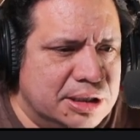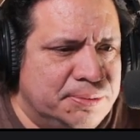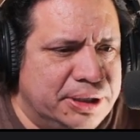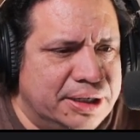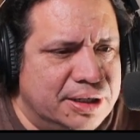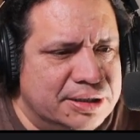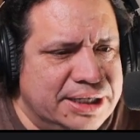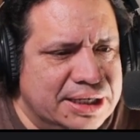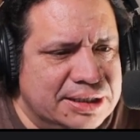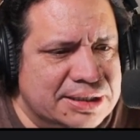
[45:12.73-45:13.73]
The player
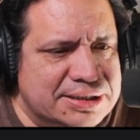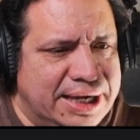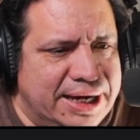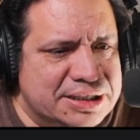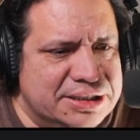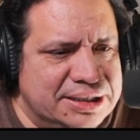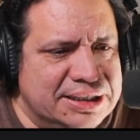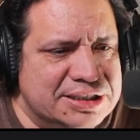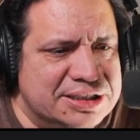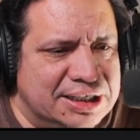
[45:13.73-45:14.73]
taking this action
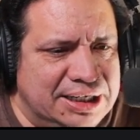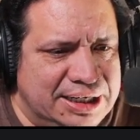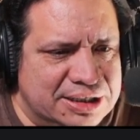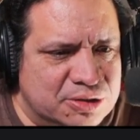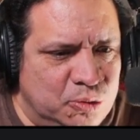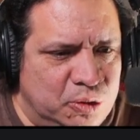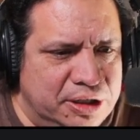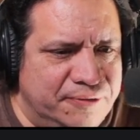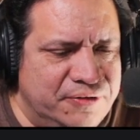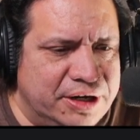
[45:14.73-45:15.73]
then selects
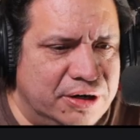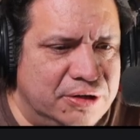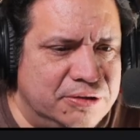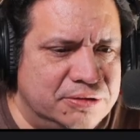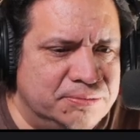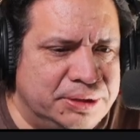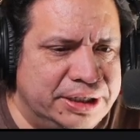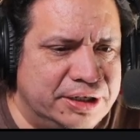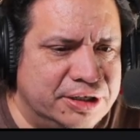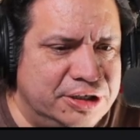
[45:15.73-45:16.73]
one of their own
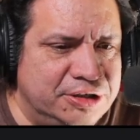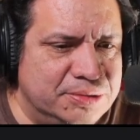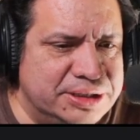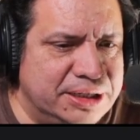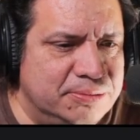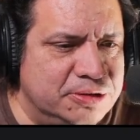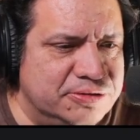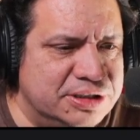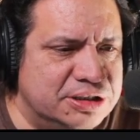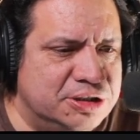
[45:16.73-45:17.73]
player cubes and
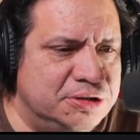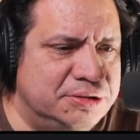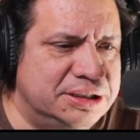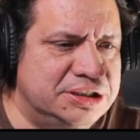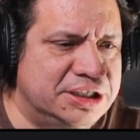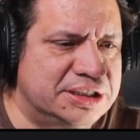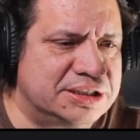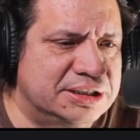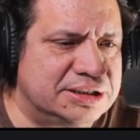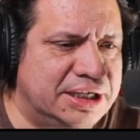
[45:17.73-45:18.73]
moves it to an
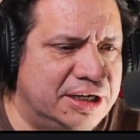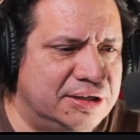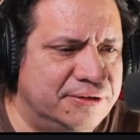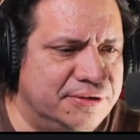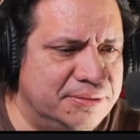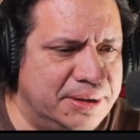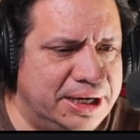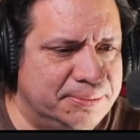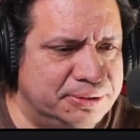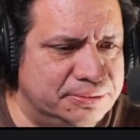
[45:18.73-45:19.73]
adjacent tile on the
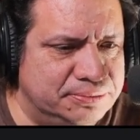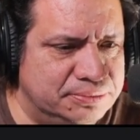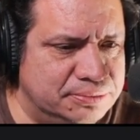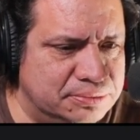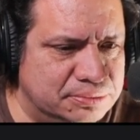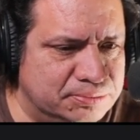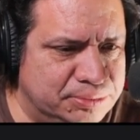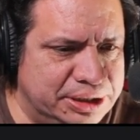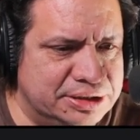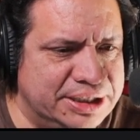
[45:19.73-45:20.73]
map.
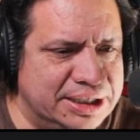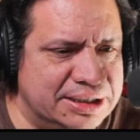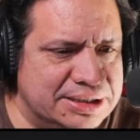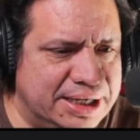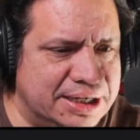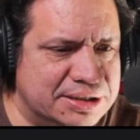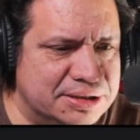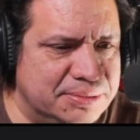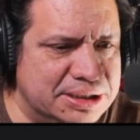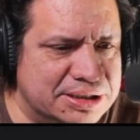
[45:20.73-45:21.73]
Player taking this
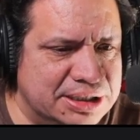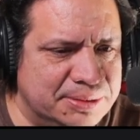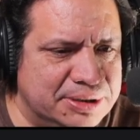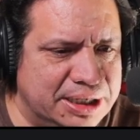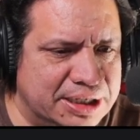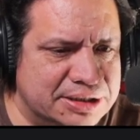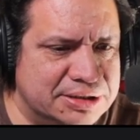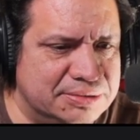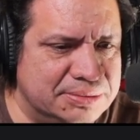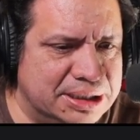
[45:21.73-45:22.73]
action may skip the
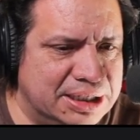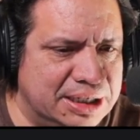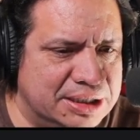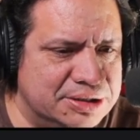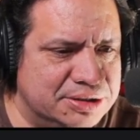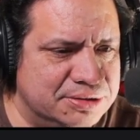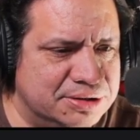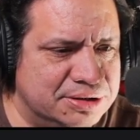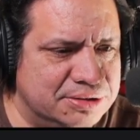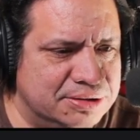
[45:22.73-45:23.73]
action but cannot
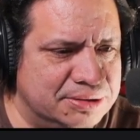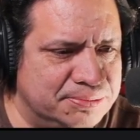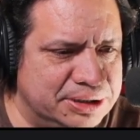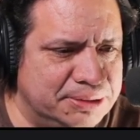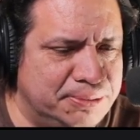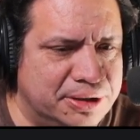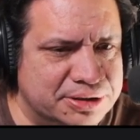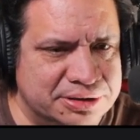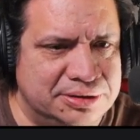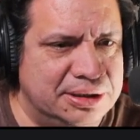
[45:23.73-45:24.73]
choose to complete
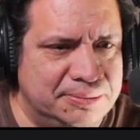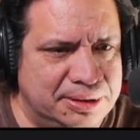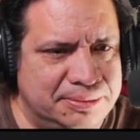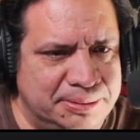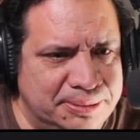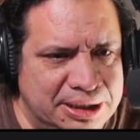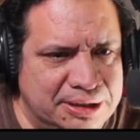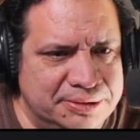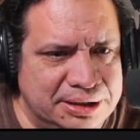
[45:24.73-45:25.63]
partial, blah, blah, blah.